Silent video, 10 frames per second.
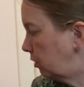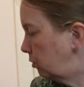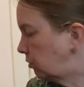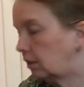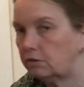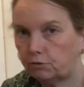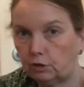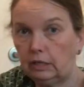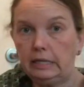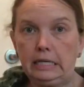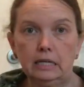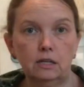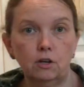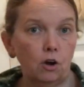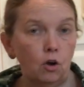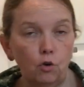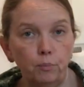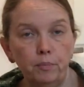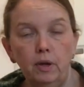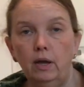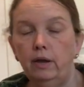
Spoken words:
using for cleaning your home.